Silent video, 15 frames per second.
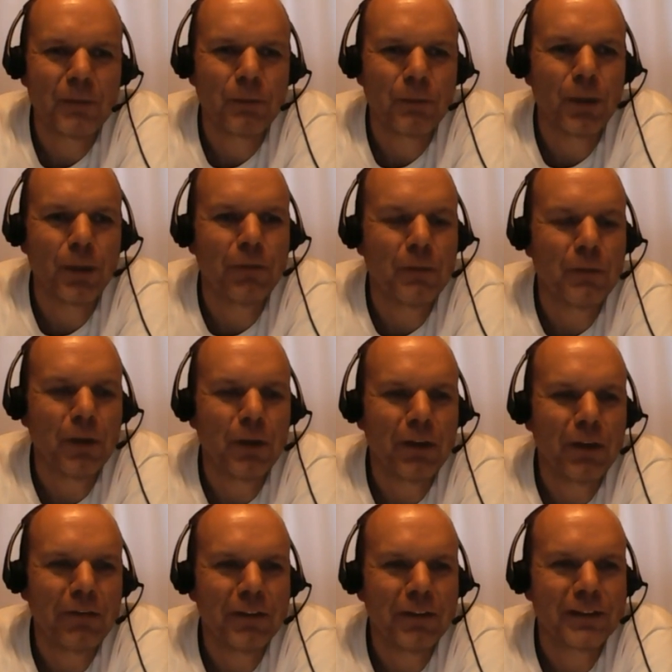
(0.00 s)

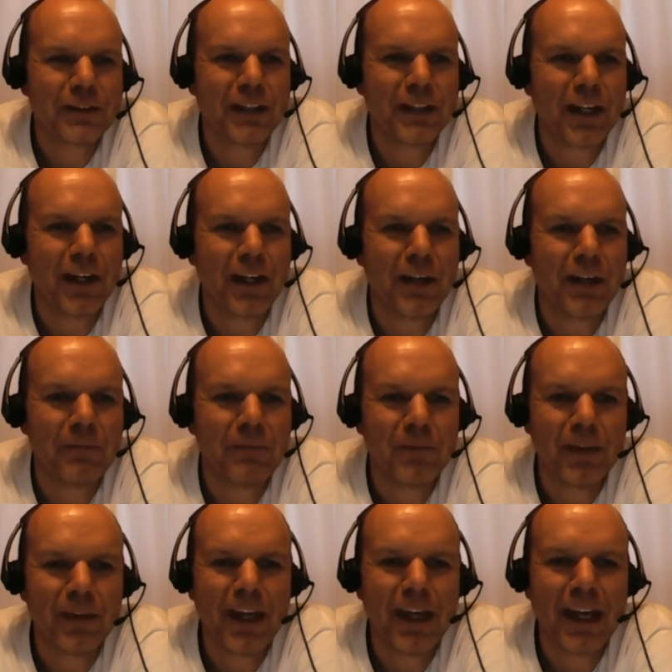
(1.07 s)
ProFootballReference.com,
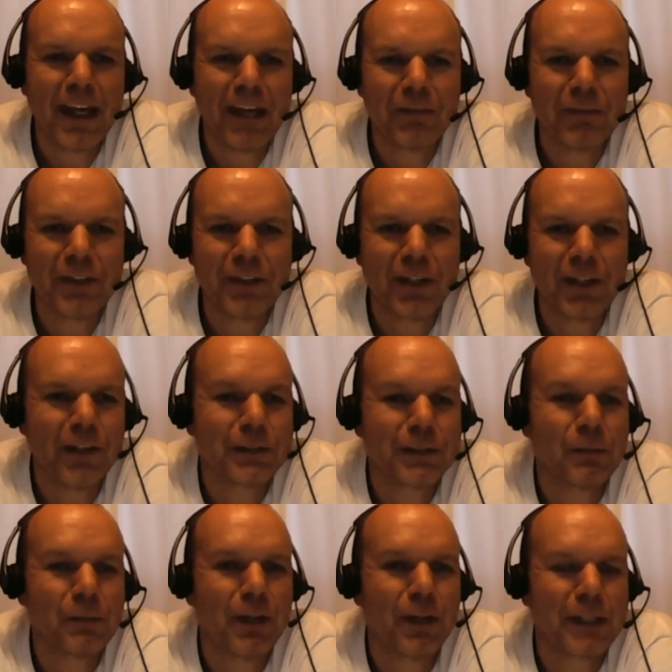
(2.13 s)
they have what they call
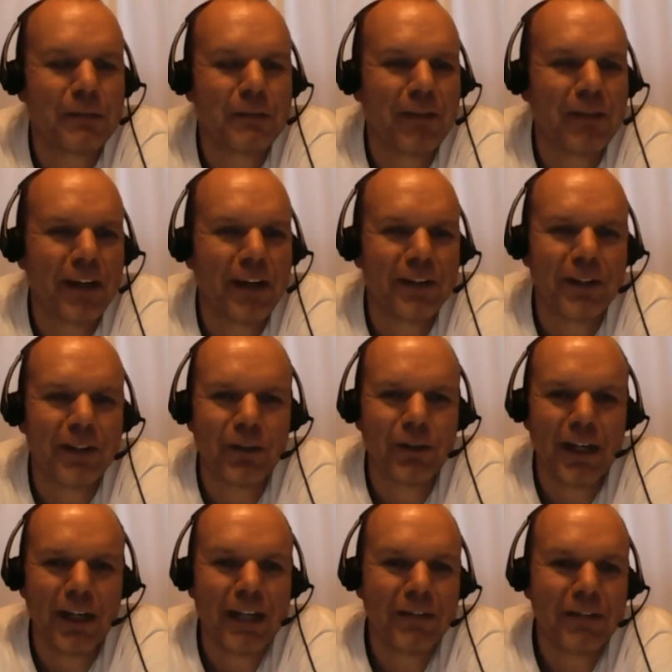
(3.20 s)
approximate value or
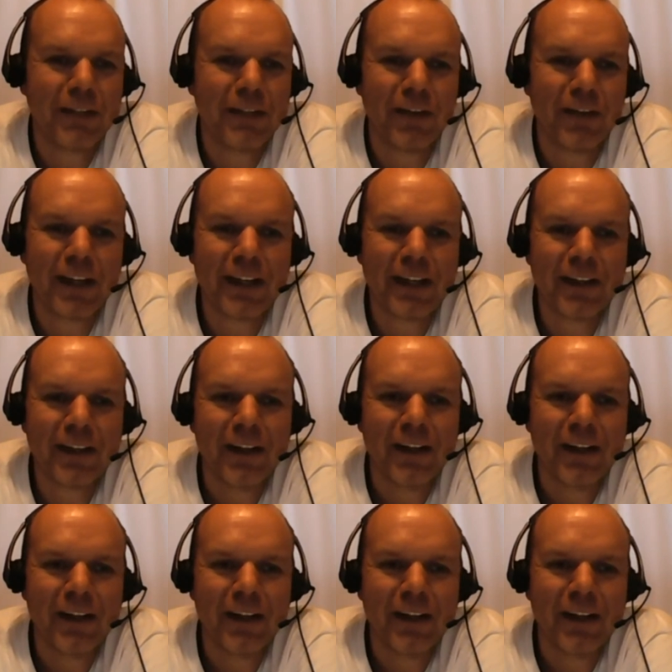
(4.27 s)
AV ranking,